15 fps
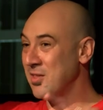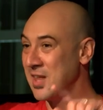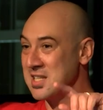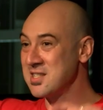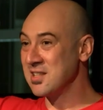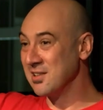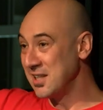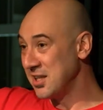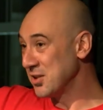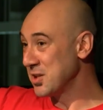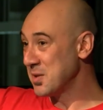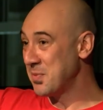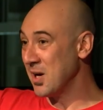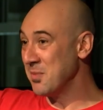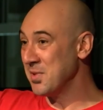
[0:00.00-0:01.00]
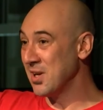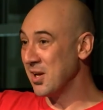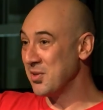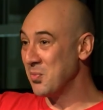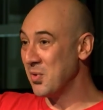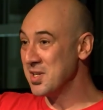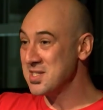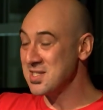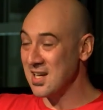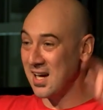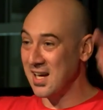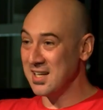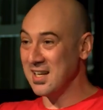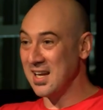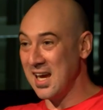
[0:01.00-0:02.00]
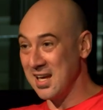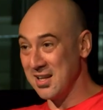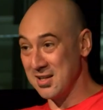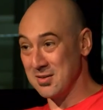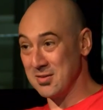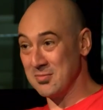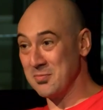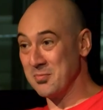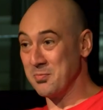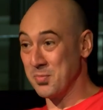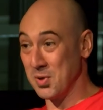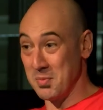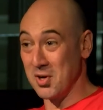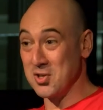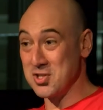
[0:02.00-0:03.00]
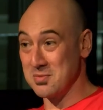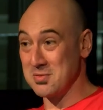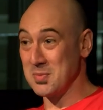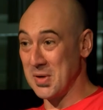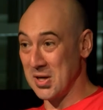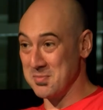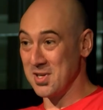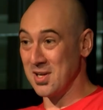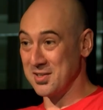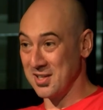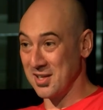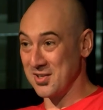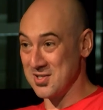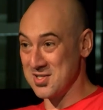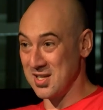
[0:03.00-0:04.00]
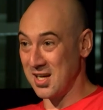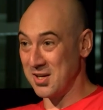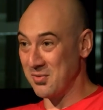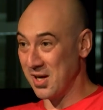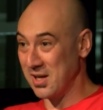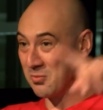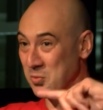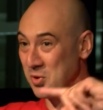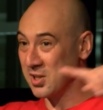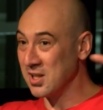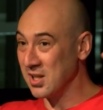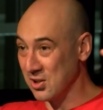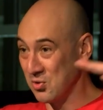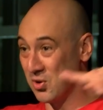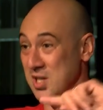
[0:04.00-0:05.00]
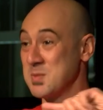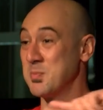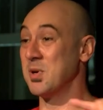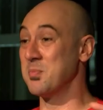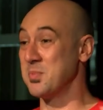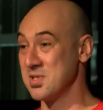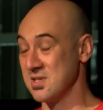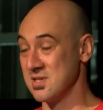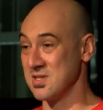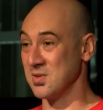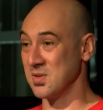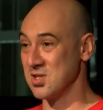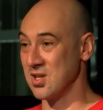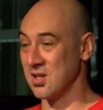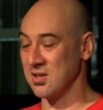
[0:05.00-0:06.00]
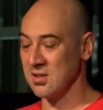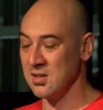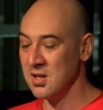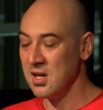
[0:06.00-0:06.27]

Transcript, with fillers: That's the legal department on the one side and the promotion department on the other side, right? Working at cross purposes to each other.